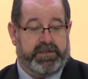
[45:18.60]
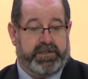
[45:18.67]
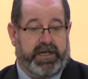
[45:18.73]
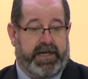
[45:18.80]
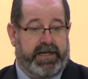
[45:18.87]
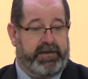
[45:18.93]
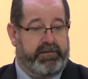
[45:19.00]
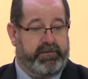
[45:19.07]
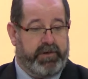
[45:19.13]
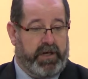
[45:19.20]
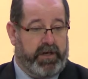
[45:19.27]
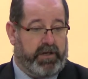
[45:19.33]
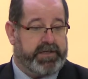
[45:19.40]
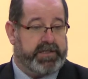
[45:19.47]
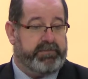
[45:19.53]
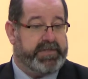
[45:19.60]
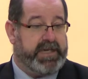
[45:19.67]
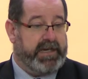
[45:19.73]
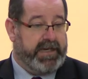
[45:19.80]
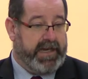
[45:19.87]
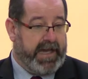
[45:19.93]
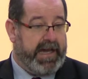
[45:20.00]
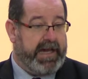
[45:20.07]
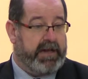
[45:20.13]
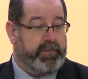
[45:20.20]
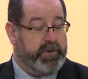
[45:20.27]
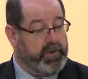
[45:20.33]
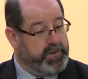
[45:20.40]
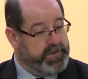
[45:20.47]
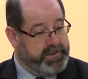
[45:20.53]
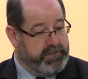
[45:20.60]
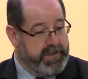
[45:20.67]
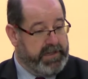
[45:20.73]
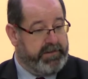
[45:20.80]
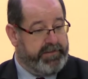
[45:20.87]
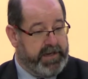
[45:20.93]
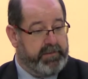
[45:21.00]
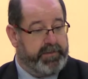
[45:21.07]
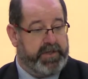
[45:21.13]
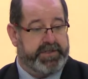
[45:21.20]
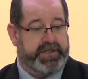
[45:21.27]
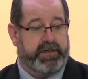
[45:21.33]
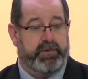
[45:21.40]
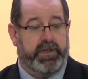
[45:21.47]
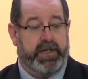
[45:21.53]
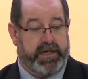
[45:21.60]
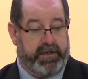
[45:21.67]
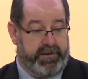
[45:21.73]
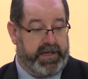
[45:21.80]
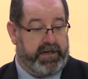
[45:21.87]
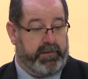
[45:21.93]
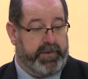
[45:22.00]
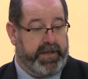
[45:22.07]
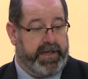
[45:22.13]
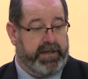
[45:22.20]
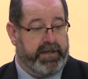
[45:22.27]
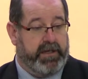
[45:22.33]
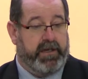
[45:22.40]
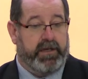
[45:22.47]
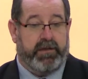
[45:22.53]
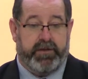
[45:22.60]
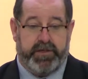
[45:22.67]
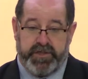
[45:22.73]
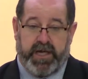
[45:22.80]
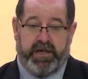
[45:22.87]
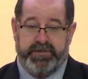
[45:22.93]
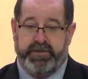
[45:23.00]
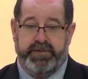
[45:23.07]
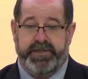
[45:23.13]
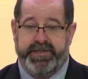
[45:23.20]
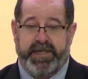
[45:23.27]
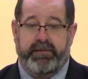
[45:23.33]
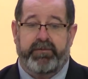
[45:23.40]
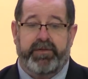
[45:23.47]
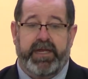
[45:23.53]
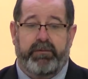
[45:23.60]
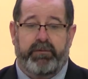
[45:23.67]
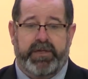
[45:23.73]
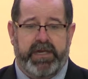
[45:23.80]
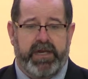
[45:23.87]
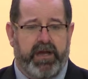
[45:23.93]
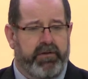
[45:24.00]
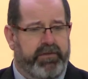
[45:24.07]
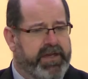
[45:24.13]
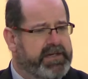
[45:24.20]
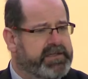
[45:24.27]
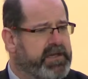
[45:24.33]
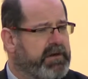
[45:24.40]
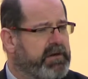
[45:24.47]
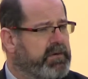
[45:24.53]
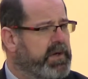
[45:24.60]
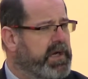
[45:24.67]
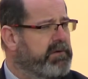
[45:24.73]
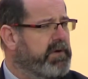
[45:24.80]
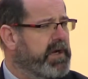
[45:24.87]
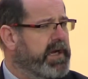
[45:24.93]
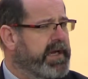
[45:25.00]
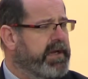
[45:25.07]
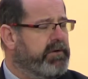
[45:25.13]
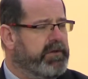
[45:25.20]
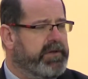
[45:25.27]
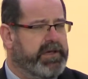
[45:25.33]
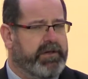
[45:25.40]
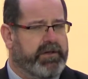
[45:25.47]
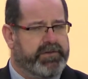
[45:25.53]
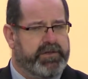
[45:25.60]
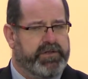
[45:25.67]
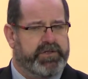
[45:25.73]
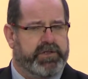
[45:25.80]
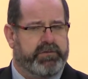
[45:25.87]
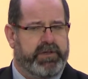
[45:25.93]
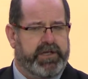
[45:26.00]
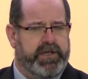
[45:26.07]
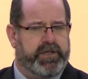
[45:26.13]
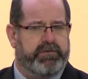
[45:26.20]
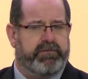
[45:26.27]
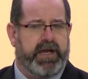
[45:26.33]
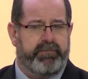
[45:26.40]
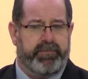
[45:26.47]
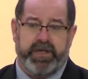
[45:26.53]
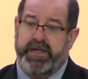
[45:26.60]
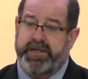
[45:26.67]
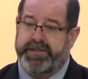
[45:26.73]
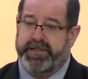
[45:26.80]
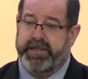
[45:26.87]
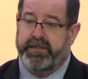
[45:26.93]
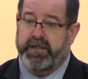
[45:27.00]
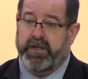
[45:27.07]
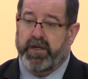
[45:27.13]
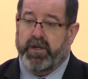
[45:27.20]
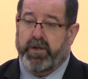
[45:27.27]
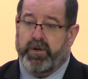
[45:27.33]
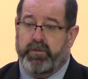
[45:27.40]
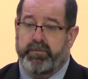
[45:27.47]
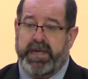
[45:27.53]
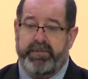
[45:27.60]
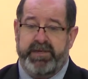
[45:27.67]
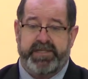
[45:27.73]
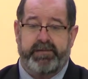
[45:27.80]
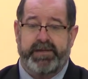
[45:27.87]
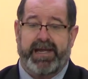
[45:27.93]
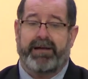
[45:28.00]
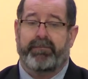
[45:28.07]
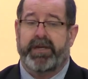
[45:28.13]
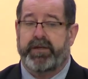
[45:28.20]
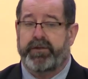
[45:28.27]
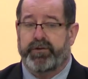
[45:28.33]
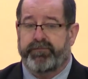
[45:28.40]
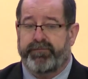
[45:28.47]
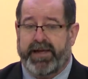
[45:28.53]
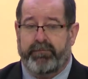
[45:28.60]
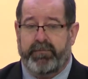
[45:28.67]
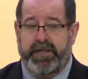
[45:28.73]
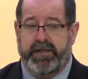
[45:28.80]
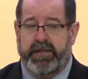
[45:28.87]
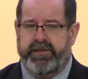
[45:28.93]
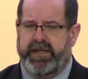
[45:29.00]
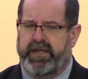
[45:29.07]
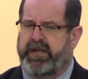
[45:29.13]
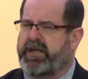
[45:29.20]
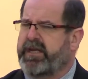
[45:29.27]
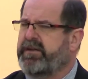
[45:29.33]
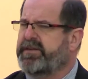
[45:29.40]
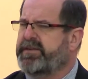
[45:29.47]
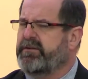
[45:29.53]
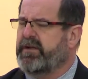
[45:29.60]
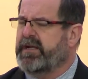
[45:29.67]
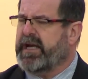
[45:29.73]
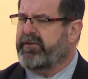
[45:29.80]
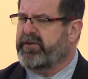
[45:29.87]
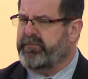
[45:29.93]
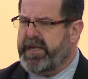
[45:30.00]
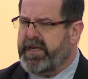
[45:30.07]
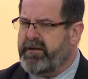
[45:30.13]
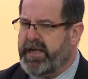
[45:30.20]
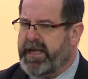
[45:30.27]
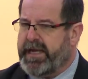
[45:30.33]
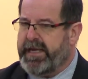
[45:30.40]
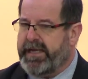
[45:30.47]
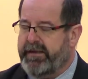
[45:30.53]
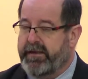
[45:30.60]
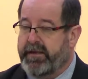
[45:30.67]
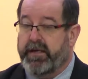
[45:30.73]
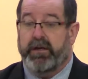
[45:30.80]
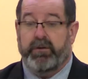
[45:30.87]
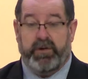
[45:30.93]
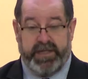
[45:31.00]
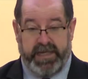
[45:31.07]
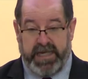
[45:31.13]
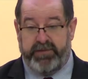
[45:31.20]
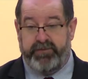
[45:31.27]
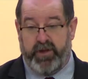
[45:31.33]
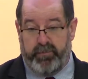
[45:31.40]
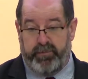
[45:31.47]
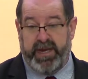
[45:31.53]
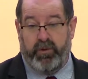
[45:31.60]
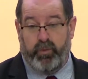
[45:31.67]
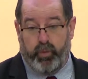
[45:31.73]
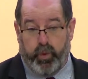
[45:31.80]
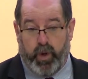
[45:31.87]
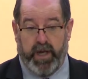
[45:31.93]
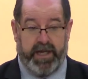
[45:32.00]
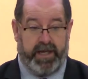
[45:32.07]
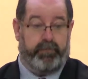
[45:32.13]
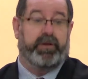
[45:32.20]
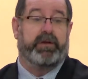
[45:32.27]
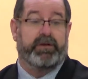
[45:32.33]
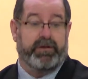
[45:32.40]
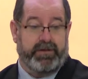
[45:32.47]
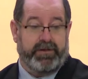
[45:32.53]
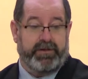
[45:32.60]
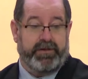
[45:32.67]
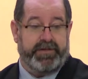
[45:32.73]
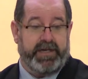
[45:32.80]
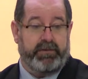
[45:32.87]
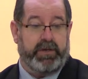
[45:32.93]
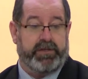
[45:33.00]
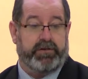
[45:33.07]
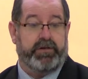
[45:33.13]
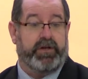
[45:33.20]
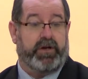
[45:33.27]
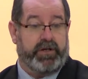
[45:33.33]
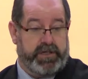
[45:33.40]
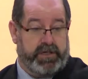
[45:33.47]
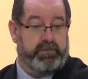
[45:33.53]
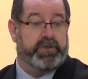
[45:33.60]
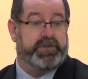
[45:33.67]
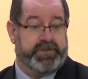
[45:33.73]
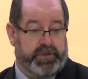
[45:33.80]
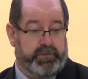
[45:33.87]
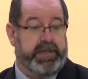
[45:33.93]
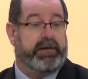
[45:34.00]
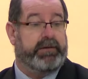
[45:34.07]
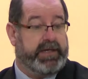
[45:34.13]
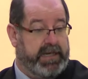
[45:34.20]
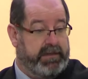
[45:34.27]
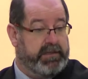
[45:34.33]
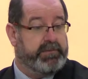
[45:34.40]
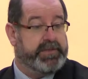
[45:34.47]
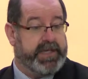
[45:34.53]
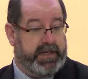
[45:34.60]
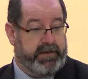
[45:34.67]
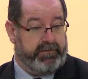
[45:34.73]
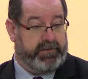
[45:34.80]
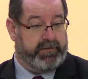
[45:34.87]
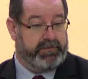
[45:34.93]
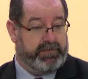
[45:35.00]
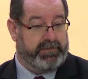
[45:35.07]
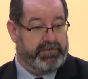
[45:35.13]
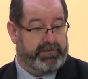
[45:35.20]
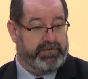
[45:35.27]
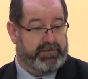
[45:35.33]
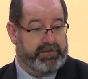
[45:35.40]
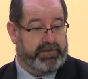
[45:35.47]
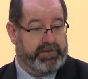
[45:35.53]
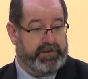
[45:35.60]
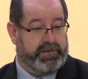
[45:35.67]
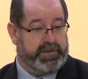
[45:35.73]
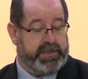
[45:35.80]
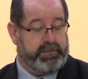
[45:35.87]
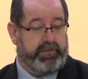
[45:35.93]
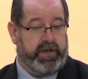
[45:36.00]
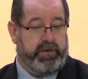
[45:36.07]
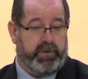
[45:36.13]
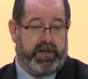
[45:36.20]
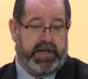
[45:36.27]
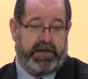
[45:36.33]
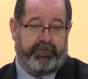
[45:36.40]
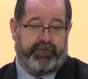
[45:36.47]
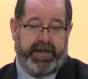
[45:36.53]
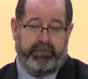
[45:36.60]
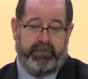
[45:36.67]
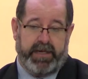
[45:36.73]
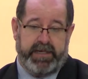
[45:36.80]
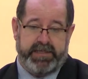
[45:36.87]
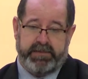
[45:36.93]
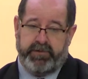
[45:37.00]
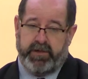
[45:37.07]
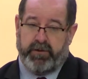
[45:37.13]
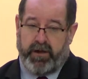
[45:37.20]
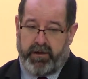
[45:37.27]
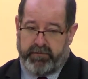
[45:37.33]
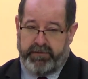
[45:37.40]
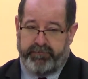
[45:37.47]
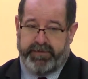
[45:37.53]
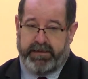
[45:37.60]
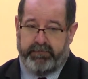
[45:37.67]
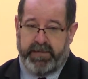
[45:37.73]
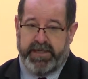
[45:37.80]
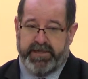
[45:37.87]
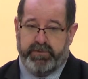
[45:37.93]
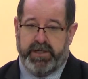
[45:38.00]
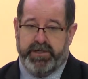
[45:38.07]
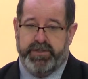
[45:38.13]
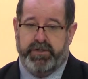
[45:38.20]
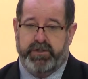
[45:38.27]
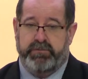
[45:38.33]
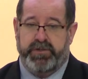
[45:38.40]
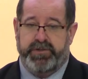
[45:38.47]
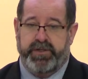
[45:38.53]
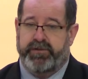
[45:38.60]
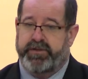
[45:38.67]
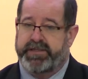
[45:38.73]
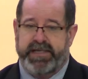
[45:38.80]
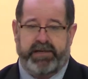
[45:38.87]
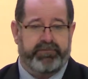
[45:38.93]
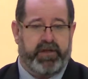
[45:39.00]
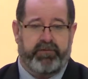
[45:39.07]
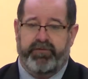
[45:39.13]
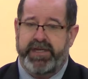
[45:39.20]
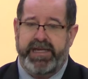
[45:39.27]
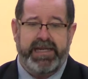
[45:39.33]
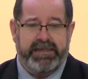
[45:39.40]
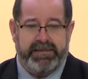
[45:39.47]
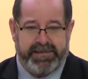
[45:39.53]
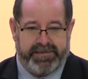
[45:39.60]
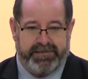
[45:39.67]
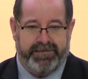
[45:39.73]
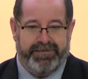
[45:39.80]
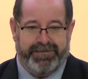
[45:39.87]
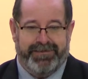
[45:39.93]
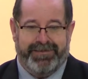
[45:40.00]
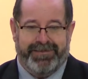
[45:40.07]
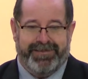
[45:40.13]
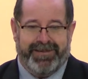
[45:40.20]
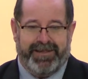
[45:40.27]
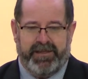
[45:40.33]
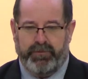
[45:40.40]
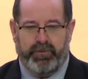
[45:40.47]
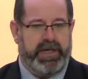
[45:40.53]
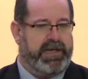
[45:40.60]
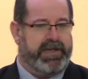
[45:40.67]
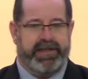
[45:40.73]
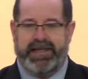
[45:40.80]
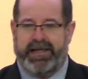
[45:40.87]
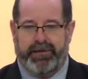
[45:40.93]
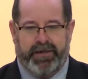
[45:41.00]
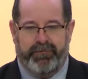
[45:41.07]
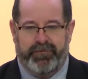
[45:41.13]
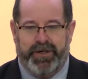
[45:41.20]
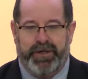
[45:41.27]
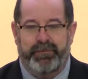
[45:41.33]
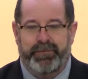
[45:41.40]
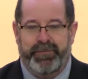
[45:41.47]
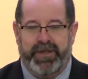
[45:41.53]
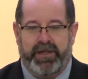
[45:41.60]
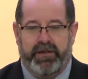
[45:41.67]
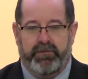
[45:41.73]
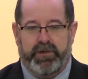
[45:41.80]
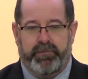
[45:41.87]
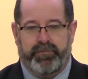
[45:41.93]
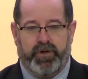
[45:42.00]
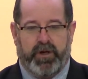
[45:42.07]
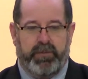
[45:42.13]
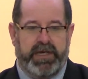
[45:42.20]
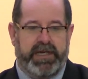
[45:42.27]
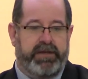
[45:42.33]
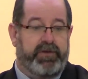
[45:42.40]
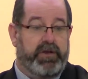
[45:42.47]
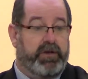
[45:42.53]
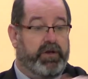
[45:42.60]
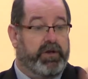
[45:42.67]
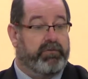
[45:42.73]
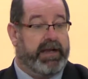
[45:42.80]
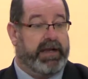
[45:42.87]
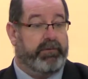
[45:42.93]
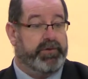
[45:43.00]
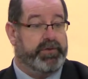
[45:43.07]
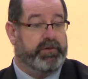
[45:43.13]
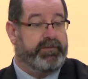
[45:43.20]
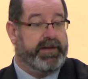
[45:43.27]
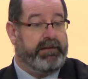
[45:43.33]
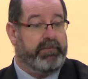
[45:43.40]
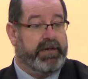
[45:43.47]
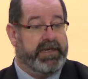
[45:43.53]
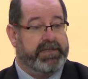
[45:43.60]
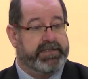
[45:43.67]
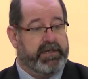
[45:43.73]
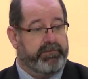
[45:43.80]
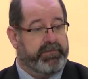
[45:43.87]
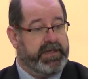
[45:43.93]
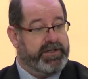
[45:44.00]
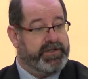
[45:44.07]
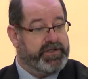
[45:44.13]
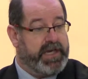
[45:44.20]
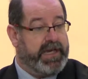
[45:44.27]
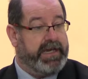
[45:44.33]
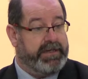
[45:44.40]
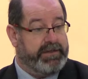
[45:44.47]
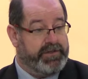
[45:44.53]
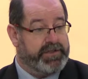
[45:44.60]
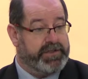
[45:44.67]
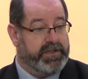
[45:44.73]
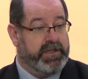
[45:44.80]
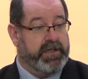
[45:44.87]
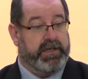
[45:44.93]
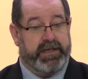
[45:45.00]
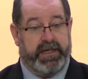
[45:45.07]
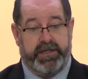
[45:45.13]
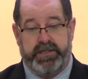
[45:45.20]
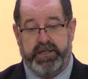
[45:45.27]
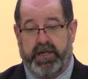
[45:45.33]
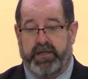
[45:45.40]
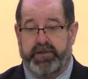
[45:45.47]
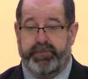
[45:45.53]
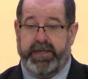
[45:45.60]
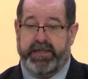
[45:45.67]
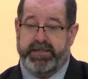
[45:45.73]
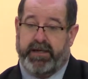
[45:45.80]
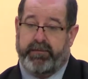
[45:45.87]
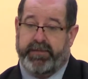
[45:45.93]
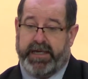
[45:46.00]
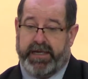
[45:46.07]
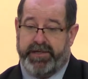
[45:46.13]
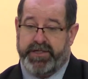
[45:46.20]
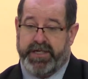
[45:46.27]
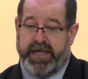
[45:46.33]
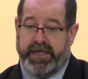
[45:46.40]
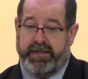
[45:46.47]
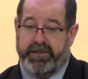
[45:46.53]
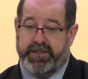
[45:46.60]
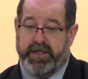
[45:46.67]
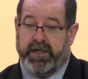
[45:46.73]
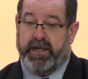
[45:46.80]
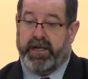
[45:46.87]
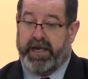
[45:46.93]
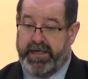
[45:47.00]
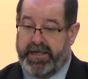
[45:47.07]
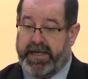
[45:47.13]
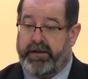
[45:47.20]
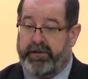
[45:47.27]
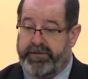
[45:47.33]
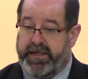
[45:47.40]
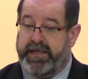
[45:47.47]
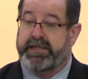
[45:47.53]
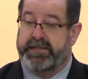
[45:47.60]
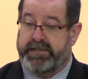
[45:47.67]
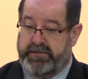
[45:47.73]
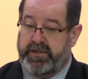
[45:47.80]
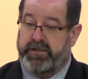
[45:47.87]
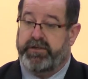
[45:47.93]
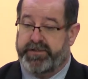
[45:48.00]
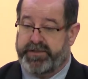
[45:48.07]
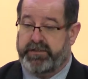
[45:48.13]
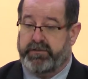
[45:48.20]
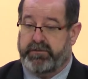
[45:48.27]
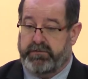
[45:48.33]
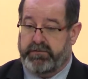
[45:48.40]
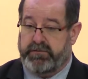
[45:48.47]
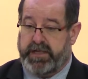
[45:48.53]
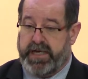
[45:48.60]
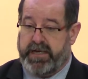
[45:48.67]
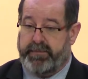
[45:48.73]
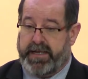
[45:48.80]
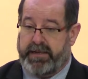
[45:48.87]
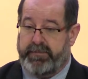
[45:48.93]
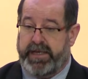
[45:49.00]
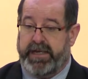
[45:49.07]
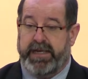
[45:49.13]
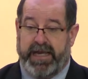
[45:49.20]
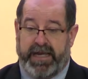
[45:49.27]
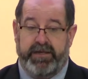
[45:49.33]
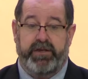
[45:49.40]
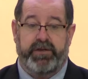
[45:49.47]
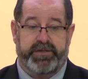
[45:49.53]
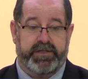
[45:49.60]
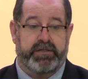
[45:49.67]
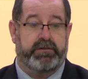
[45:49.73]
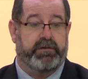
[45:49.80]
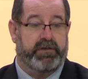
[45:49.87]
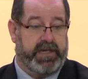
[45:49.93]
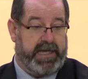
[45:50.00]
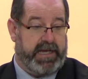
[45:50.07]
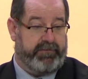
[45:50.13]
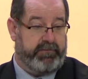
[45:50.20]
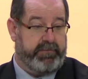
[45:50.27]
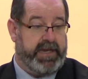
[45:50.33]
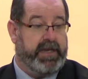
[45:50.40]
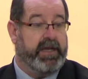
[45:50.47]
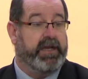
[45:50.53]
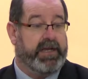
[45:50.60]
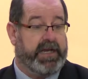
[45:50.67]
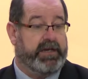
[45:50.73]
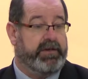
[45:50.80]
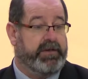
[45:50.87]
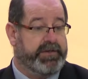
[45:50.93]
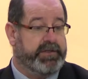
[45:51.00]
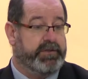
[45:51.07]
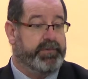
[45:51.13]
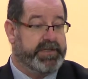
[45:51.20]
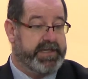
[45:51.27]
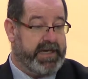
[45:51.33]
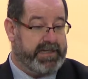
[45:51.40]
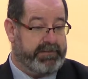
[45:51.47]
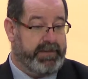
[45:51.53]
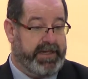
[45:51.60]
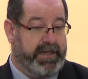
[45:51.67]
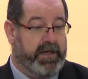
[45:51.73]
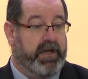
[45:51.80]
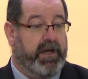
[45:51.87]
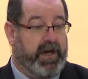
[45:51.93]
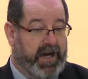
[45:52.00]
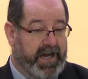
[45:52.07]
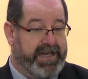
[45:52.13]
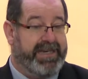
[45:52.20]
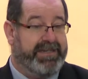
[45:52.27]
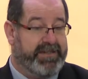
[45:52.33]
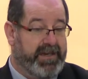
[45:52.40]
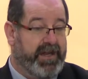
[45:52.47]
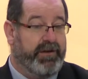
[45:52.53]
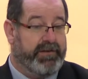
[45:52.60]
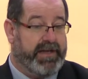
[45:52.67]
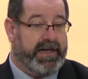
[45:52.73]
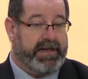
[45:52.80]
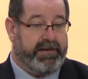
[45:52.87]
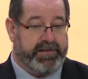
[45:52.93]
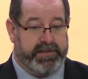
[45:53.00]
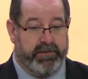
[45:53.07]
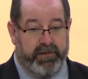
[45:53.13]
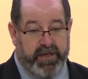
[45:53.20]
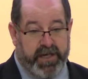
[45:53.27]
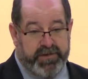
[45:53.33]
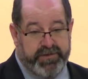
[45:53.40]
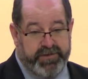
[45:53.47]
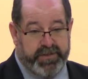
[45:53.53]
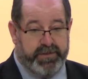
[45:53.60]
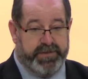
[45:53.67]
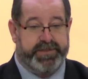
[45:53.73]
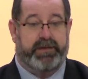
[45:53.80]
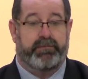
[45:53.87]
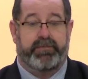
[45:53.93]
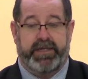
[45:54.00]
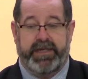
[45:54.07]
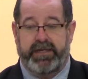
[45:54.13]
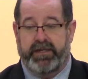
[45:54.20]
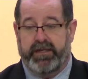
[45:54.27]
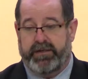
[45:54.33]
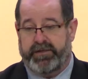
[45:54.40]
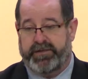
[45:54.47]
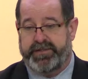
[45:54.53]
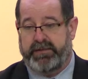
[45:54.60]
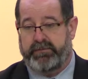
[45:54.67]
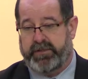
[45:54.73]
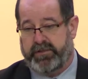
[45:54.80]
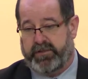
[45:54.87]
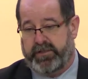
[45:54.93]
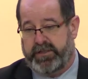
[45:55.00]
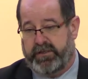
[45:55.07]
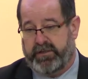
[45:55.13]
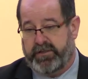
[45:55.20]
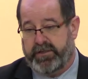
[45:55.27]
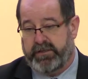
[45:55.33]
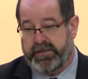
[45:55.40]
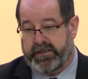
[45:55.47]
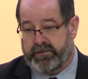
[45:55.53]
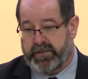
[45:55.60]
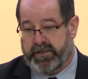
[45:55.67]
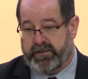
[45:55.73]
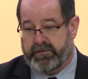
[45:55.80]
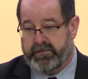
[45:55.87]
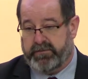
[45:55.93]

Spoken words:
And a lot of times in care, but also in therapeutic work and therapy, the child's doing the same thing. When they know things aren't quite right, or they're not too sure whether you're the right person, or maybe something happening in your family, they're thinking, can you still look after me okay? Well, they give you a big wallop to see whether or not you will still be able to keep them safe. Some of you will have families, some of you are in families where children will do things they haven't done for years. And you think, well, where did that come from? Well, probably if you look round your family, something's changed. That child's picked up that change and now thinks, do you still care about me? Can you still care for me? Can you still protect me? I need to know that, so I'm going to do something to see whether or not you can do it or not.